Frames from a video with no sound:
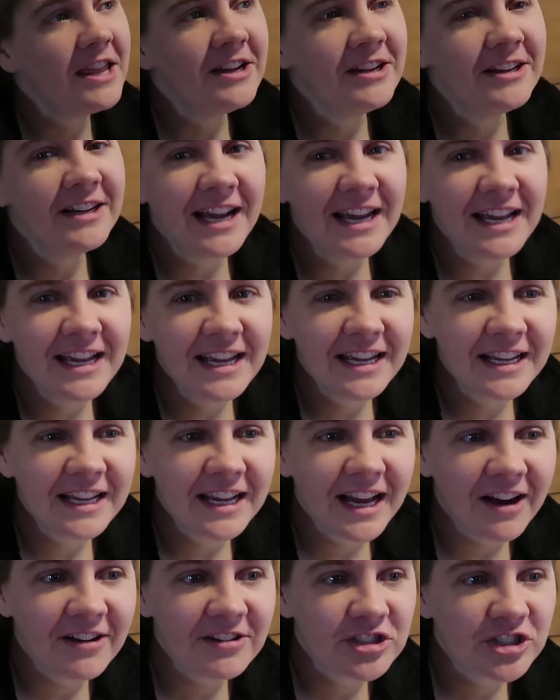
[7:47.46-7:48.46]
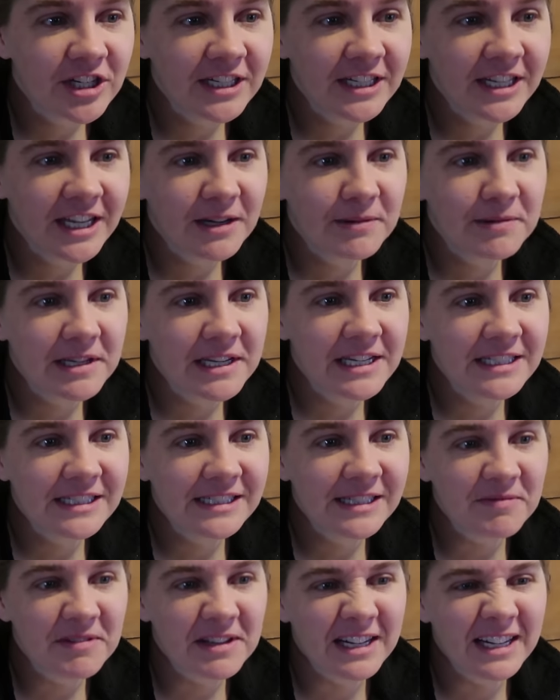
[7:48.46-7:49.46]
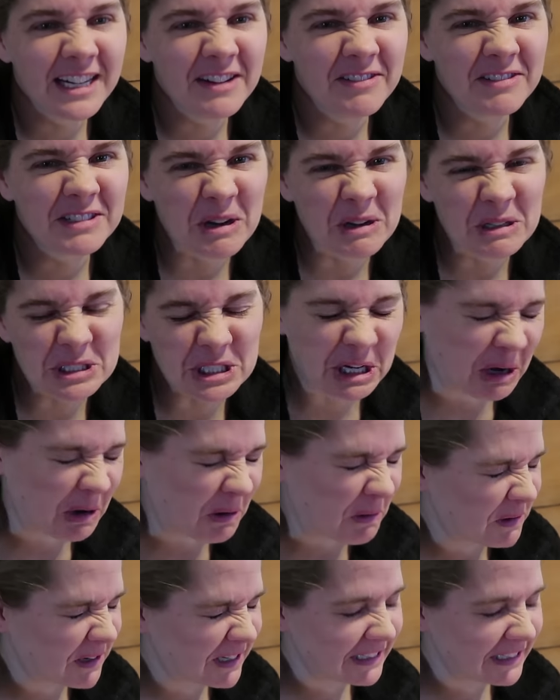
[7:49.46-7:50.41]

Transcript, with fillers: other night, I was trying to get him to eat something, and he was going, shoo.